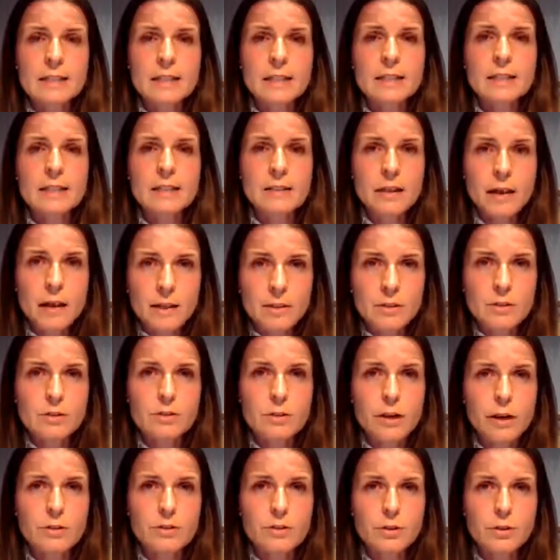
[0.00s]
disease do
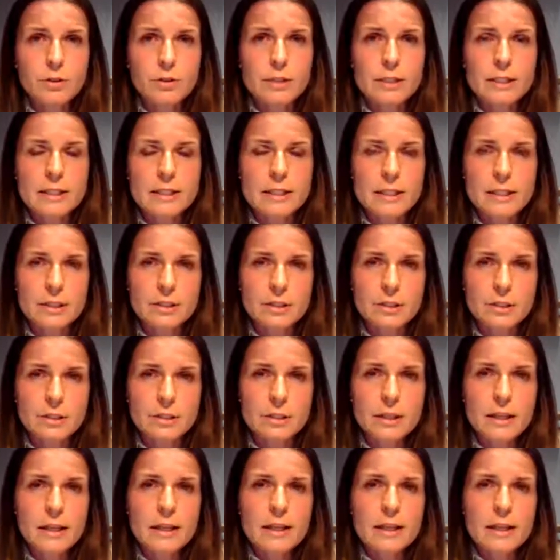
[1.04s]
have short
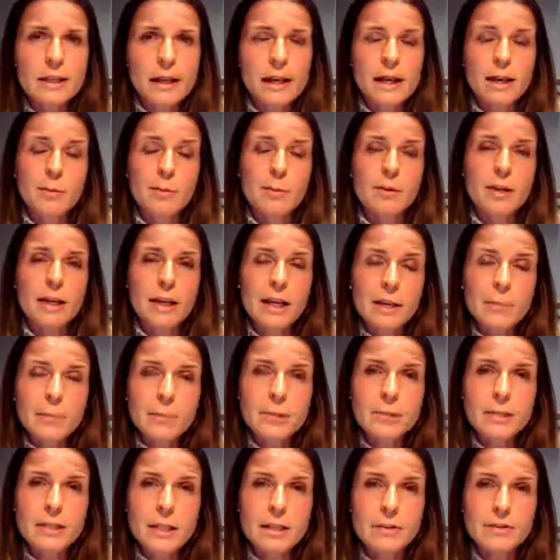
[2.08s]
stature, and about
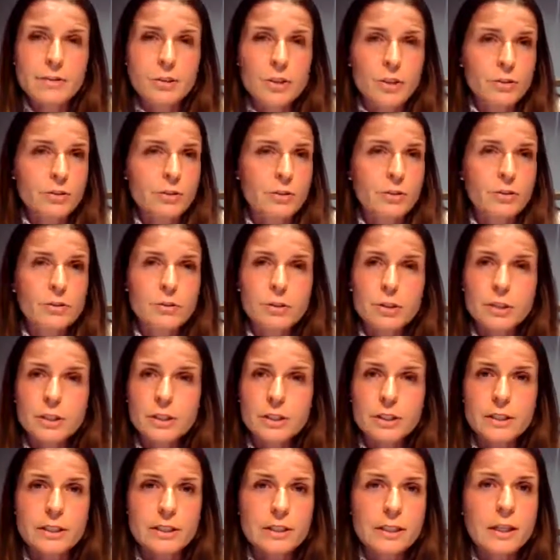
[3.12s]
8% of children who are
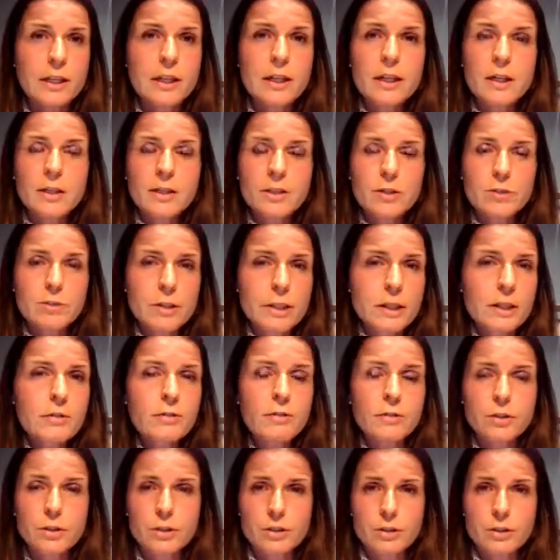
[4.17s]
just screened
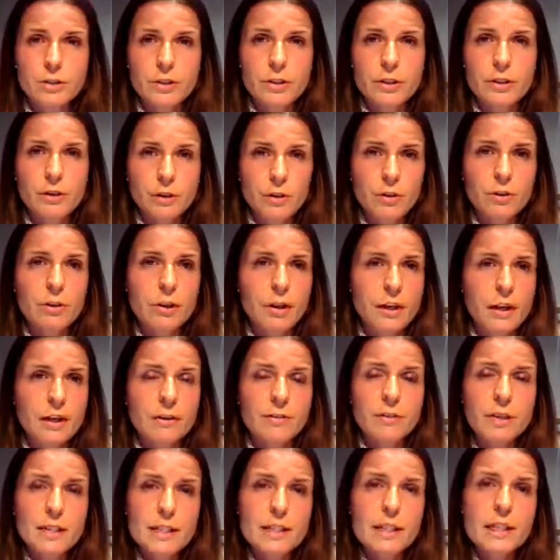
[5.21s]
for short, look,
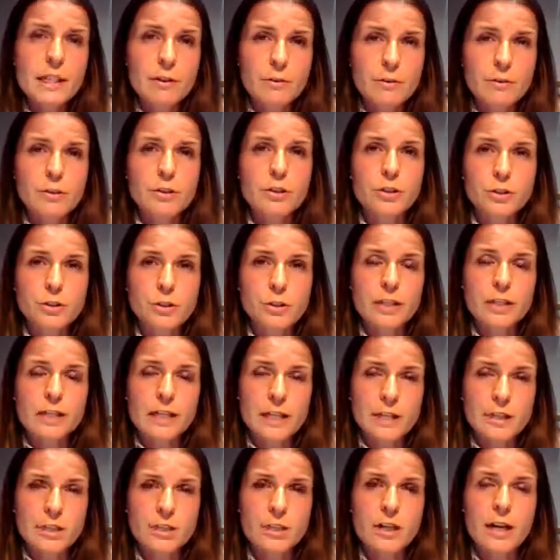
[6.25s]
investigated for short
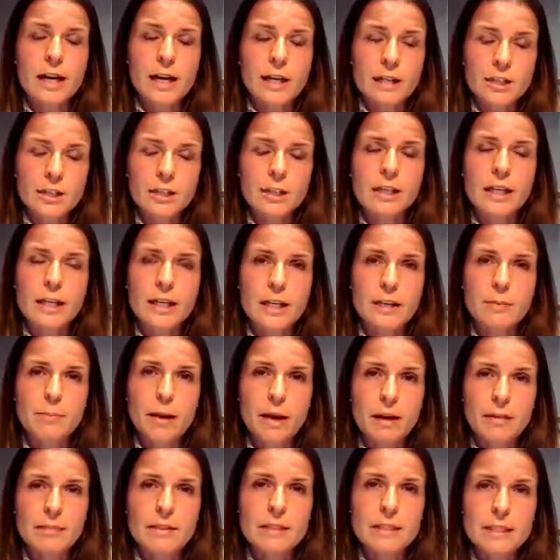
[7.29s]
stature actually end up
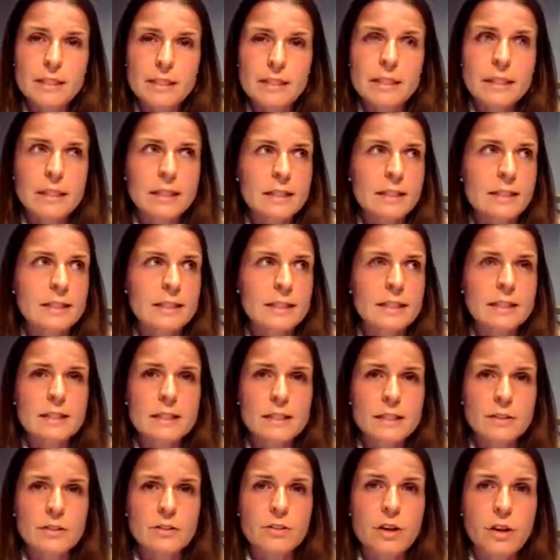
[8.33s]
having celiac disease
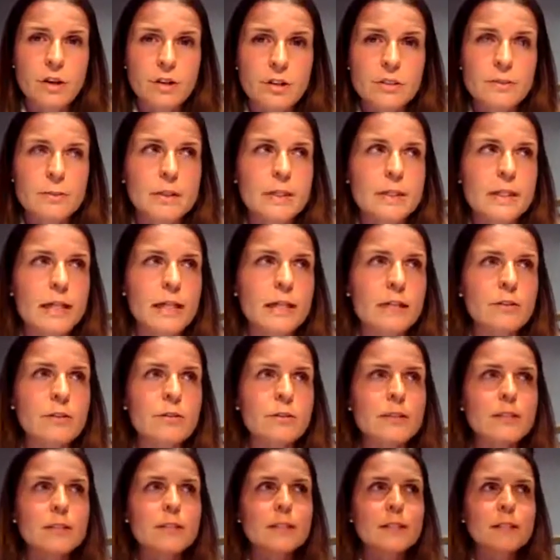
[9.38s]
as their ultimate
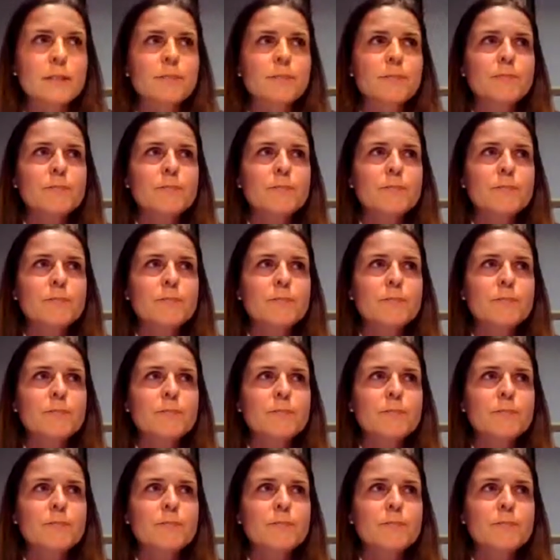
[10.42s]
diagnosis.